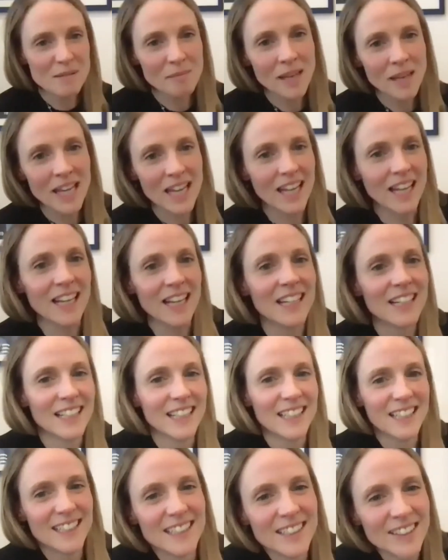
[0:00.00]
me.
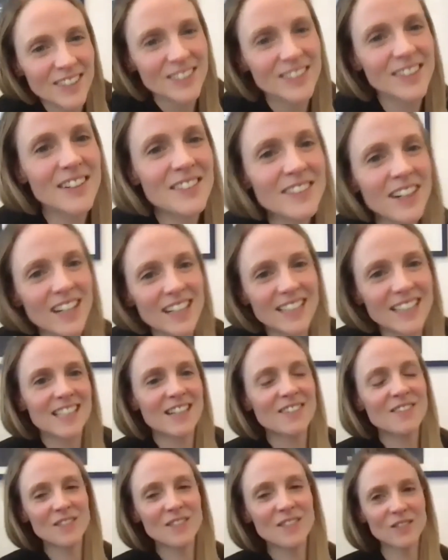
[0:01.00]
It's so nice.
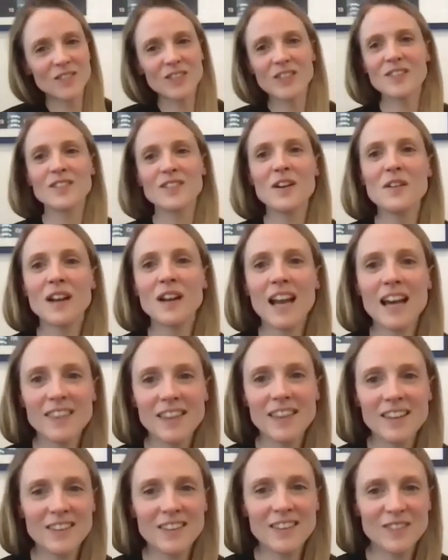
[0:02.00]
I'm just so glad
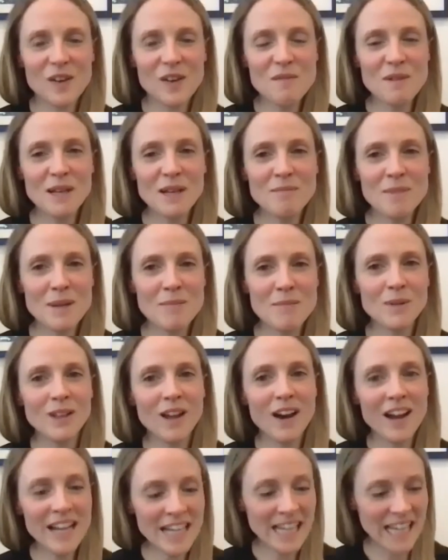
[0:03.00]
that so many people
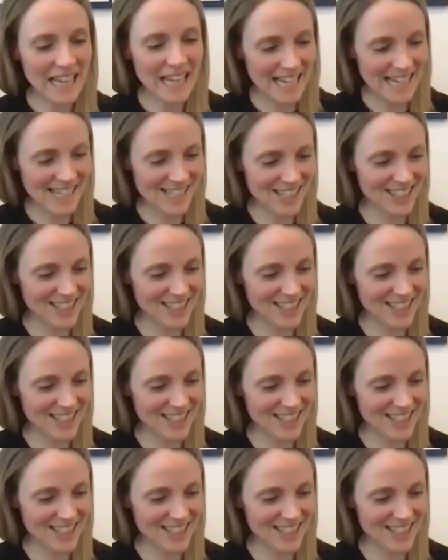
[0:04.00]
like it.